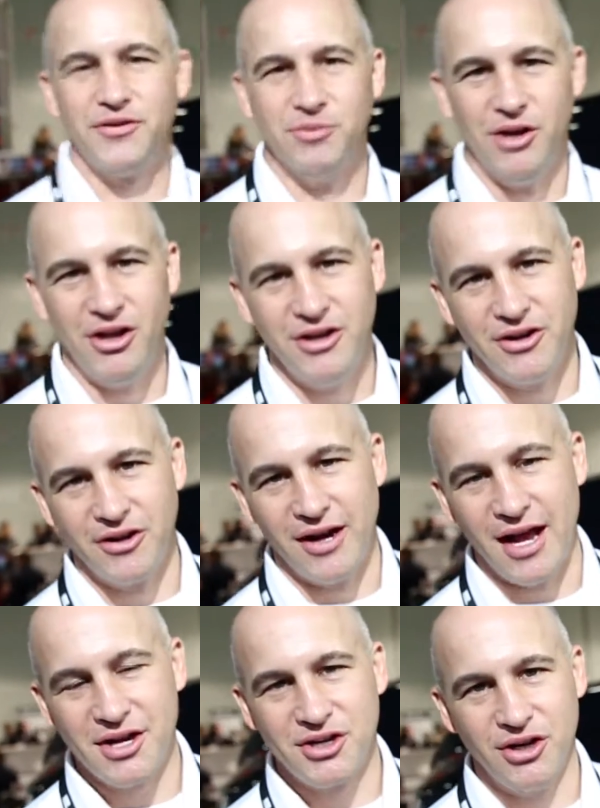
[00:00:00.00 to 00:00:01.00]
from London
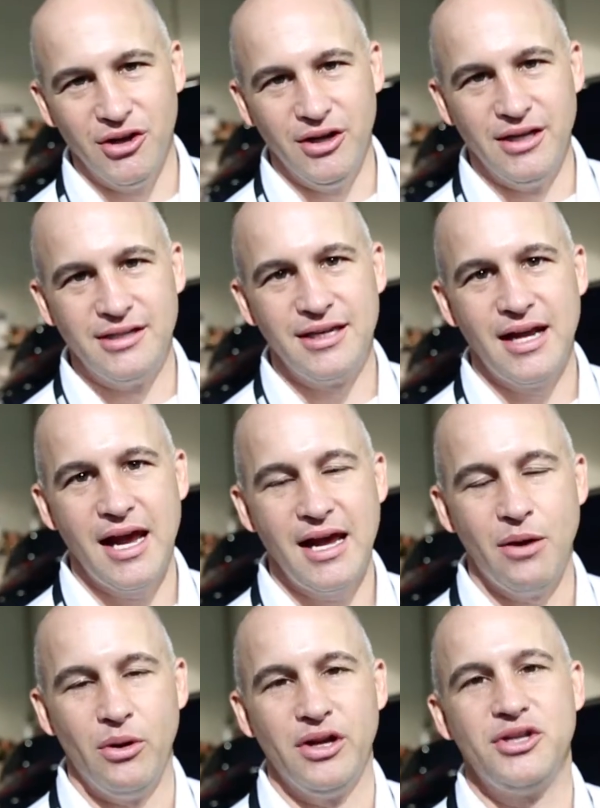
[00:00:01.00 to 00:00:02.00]
International, and today I
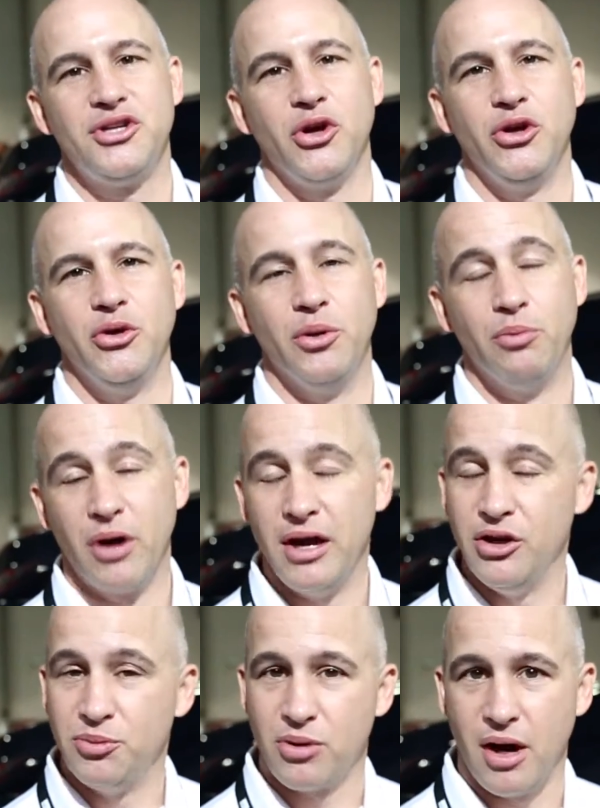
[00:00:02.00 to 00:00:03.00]
want to show you a brand
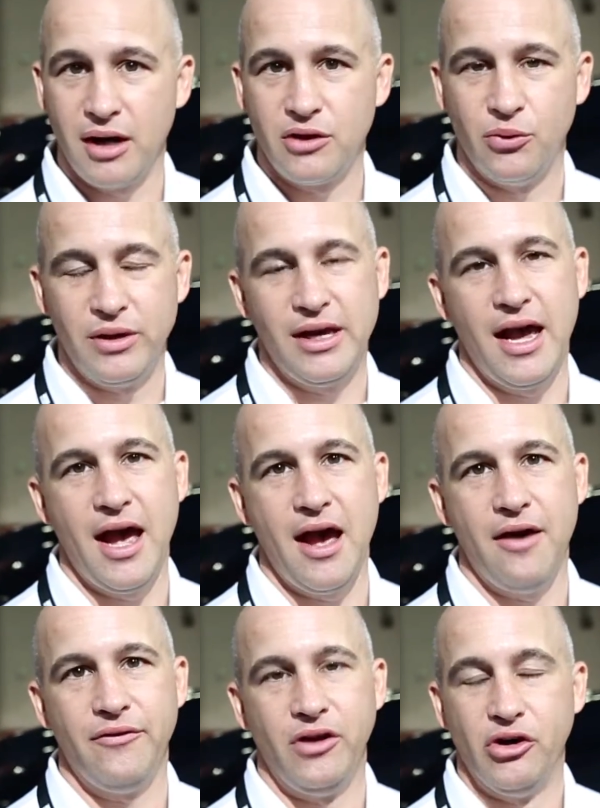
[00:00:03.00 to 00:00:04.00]
new product that we
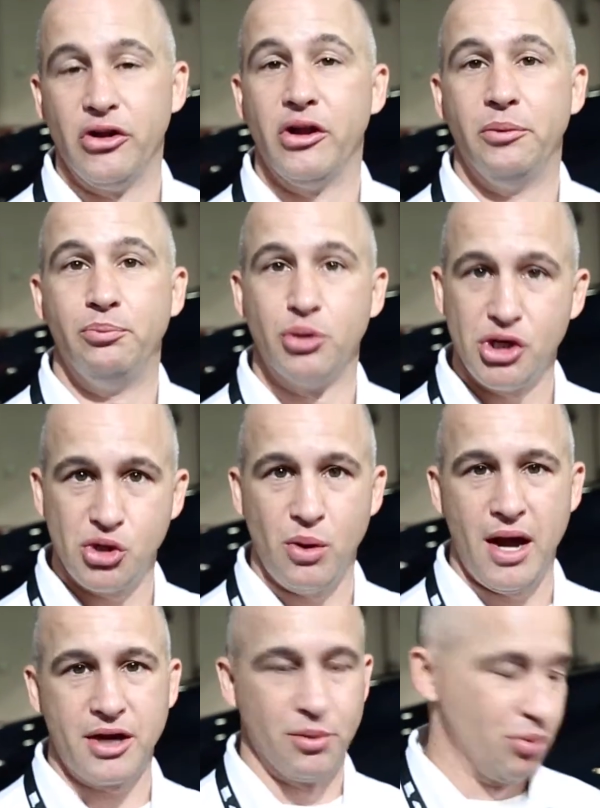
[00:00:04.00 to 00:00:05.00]
have under the
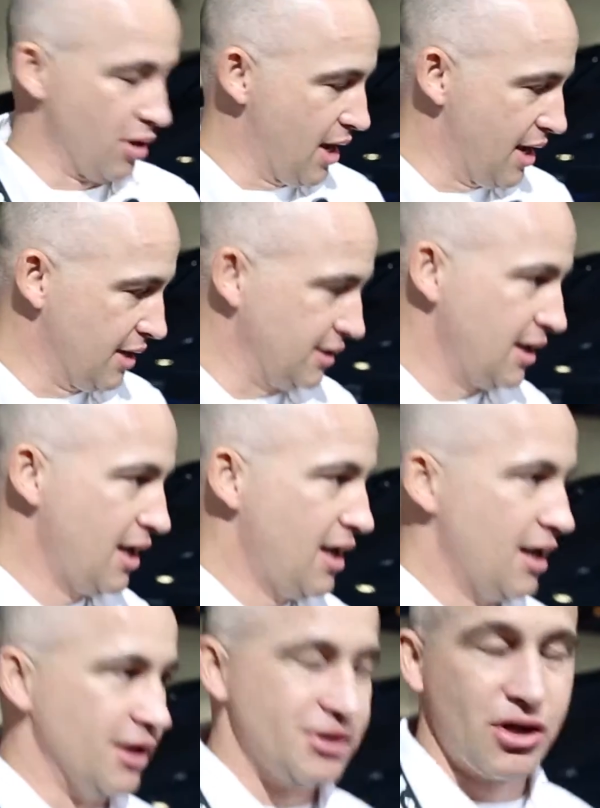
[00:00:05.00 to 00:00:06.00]
Bushwacker brand.
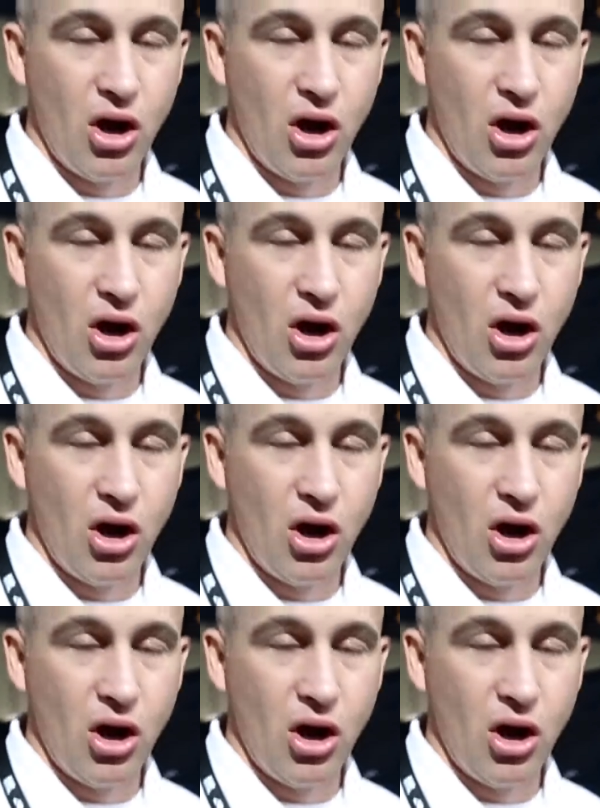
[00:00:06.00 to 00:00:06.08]
It's